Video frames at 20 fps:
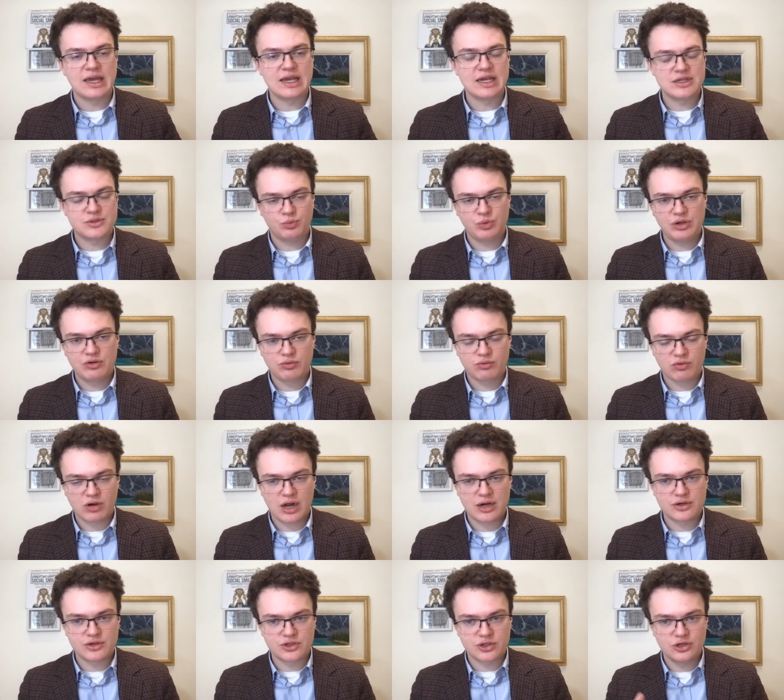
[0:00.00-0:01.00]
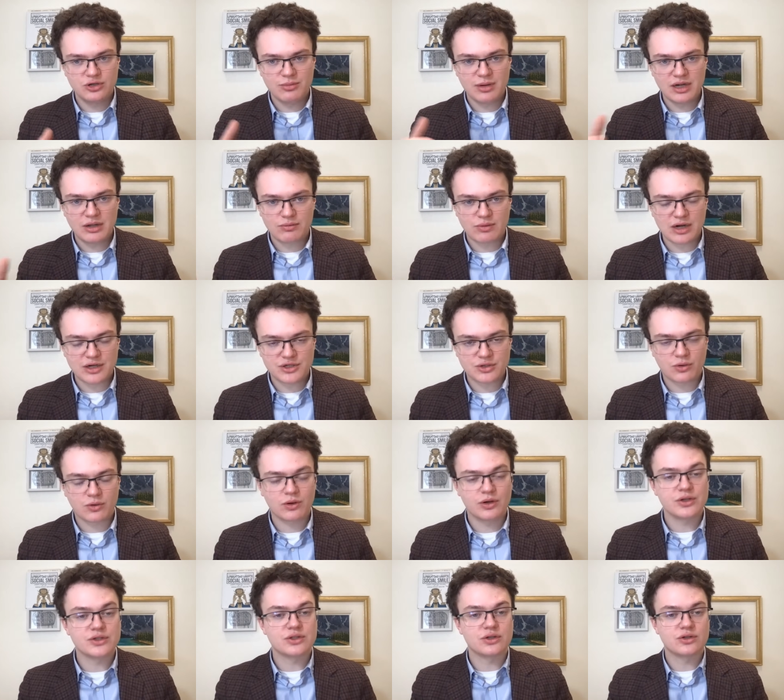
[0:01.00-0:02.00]
is we run too many red
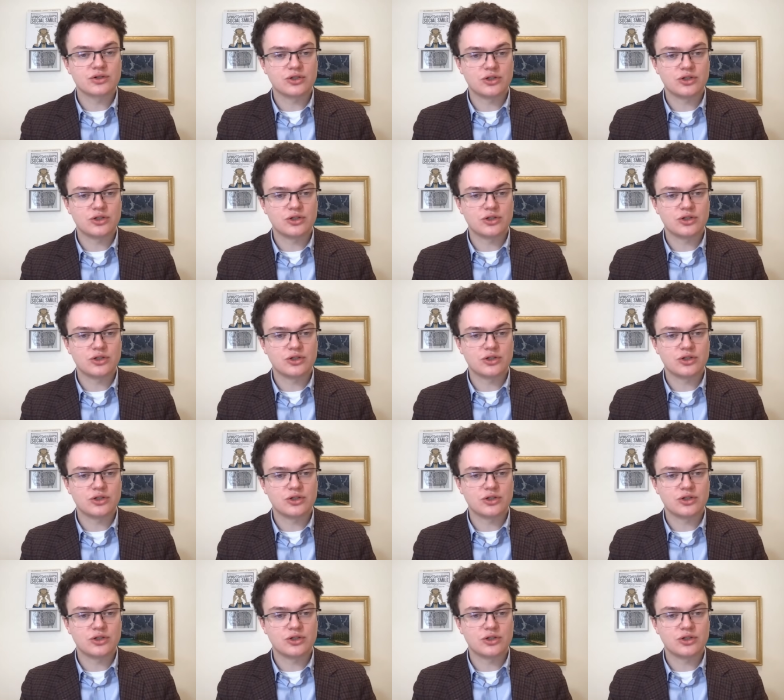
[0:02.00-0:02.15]
Tories,